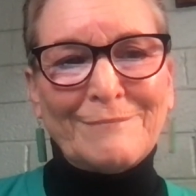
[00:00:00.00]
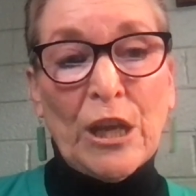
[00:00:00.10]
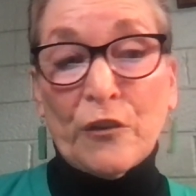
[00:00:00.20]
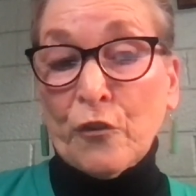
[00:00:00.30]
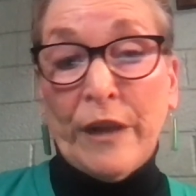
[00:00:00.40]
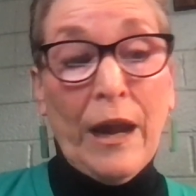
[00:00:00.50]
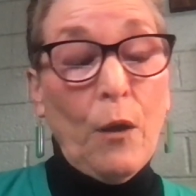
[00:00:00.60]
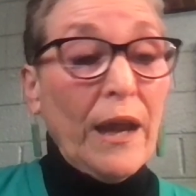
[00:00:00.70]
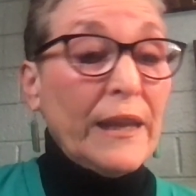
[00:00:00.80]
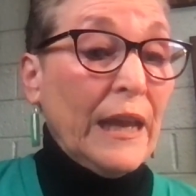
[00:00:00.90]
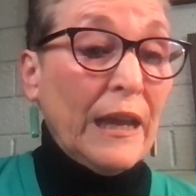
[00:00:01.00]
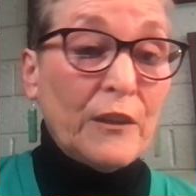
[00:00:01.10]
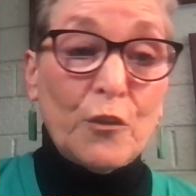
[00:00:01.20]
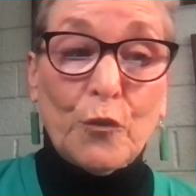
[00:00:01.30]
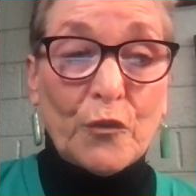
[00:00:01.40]
So now I can't
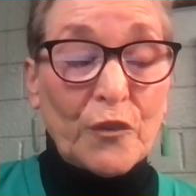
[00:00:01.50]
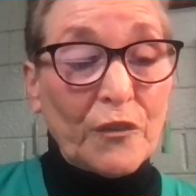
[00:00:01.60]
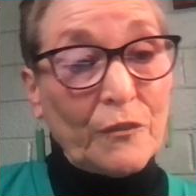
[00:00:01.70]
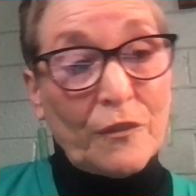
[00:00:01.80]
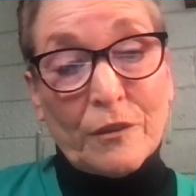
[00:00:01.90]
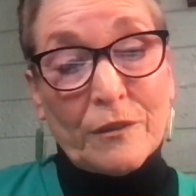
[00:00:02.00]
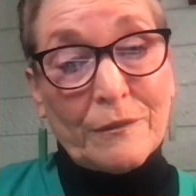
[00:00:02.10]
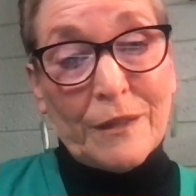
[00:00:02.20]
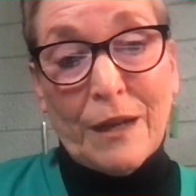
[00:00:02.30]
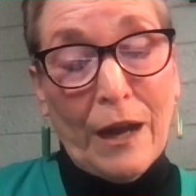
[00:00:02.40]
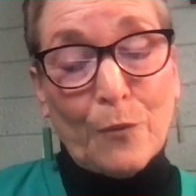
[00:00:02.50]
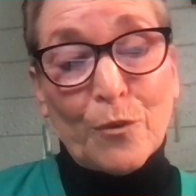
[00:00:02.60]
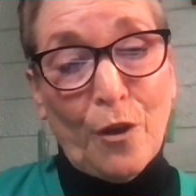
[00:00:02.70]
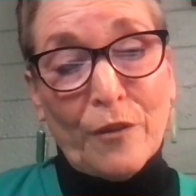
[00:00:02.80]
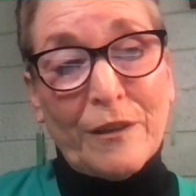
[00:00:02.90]
use the guy with
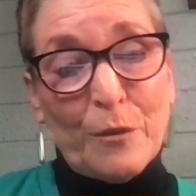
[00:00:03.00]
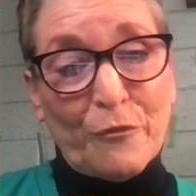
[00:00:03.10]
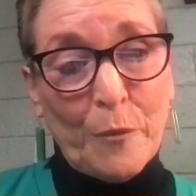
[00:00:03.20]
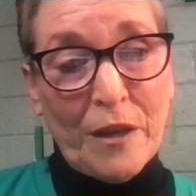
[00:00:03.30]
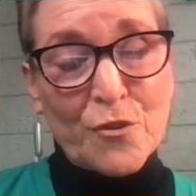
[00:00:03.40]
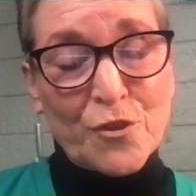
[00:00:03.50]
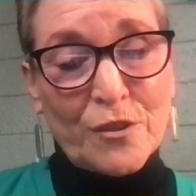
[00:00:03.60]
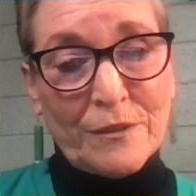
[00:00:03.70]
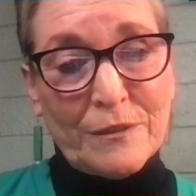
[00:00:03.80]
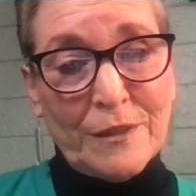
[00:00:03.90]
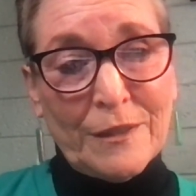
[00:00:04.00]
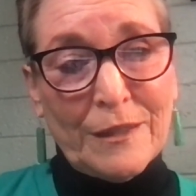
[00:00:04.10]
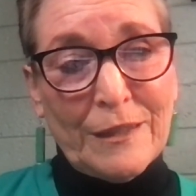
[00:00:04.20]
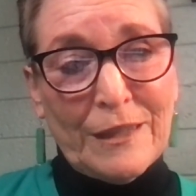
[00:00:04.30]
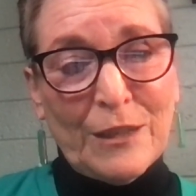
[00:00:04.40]
all the information.
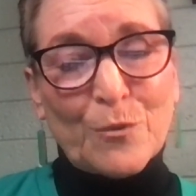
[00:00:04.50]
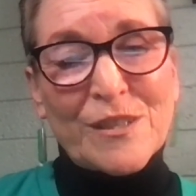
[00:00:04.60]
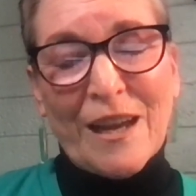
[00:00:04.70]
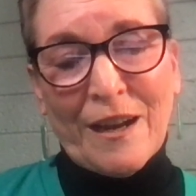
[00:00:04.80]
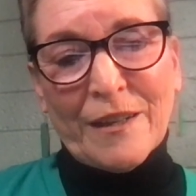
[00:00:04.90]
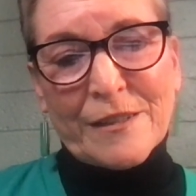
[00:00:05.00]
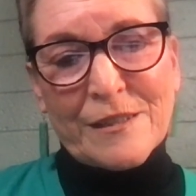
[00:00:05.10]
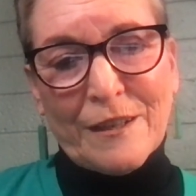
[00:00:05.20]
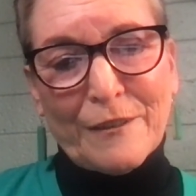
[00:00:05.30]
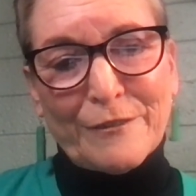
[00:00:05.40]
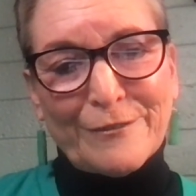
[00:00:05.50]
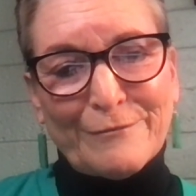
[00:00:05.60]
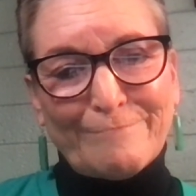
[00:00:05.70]
It was that kind of stuff.